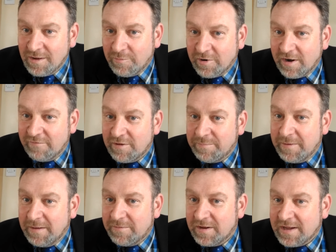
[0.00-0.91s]
but I have the
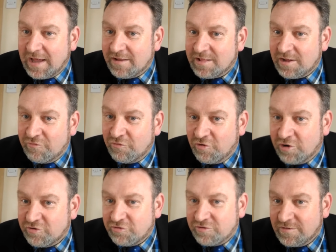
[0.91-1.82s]
people of
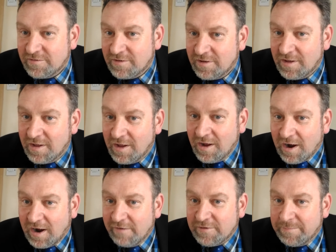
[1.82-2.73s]
Castleroach,
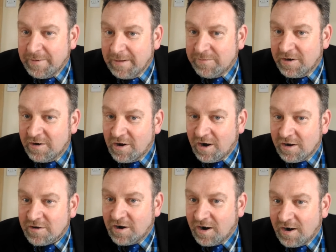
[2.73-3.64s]
I have the people of
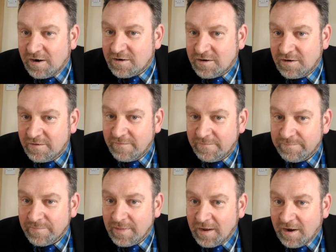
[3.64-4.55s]
North Cork,
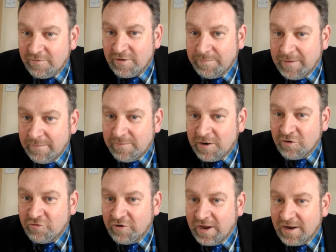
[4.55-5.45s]
I have the people of the
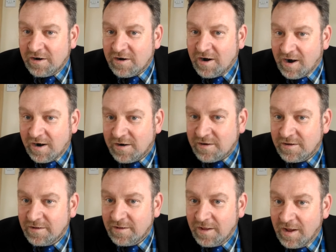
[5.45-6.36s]
Greater
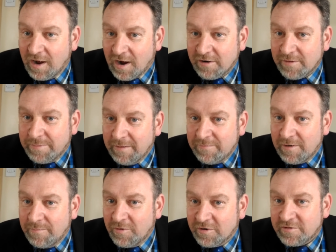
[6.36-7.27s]
Cork, I have the people
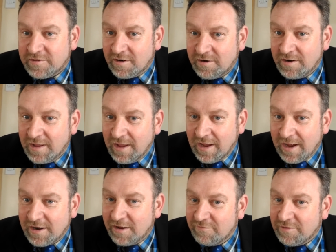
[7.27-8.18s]
of Munster,
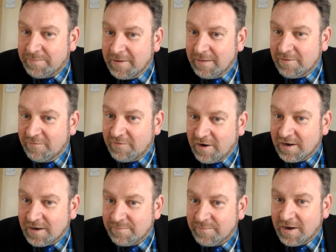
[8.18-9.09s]
and I have the people of
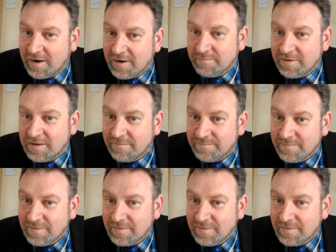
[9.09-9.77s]
Ireland behind me.